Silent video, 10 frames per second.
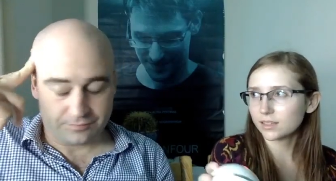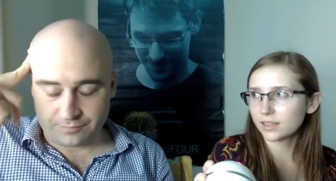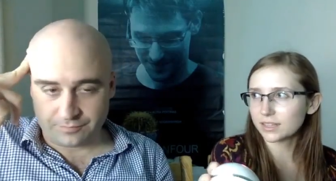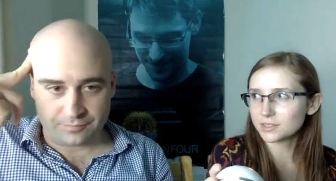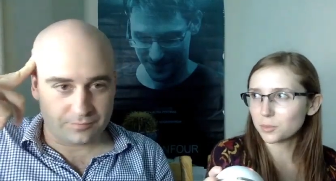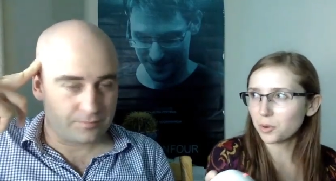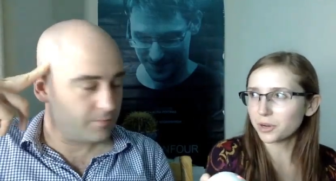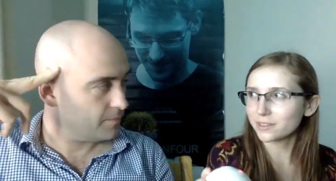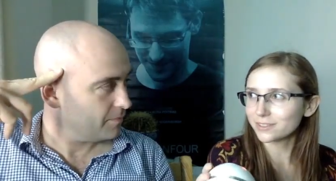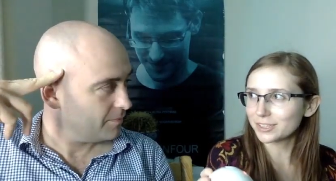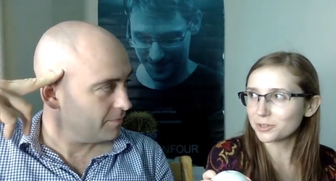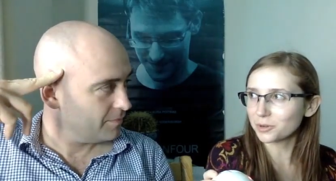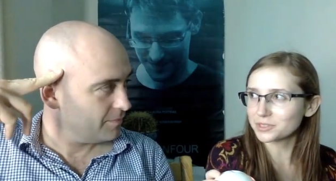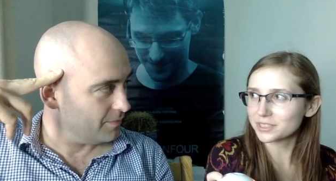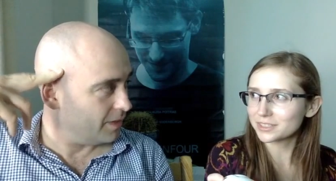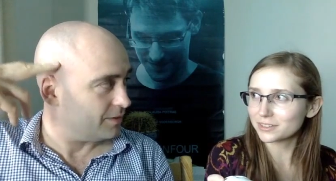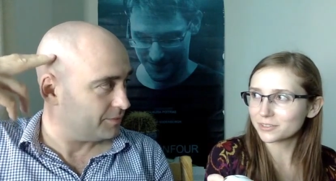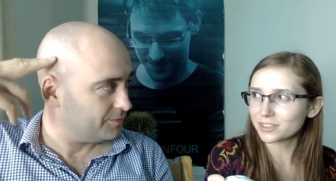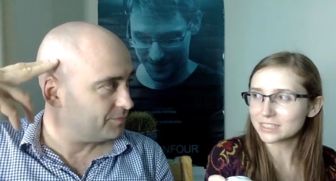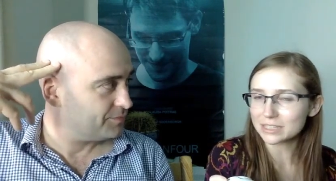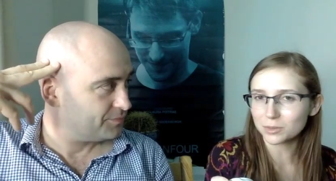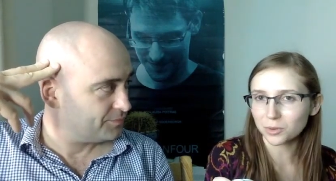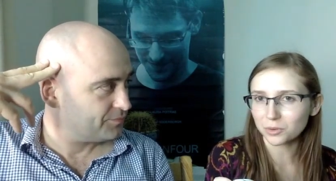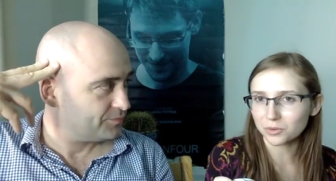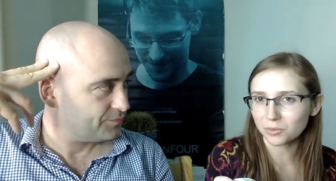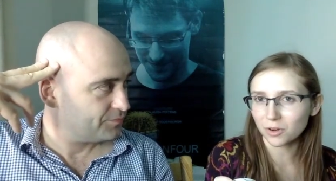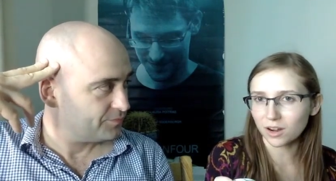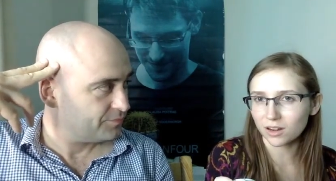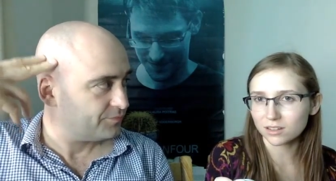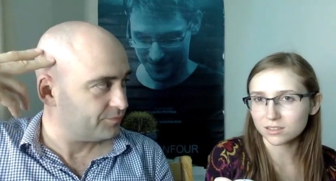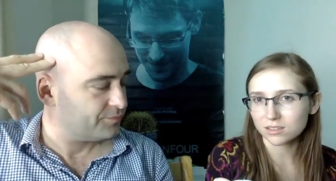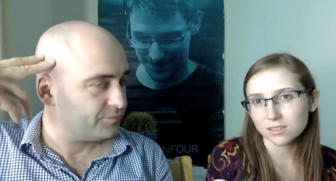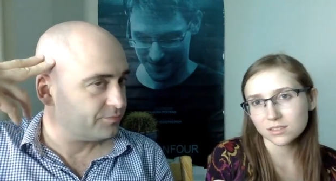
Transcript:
Speaker 1: Yeah, that's the point. You don't see yeah. the difference. They're both wrong.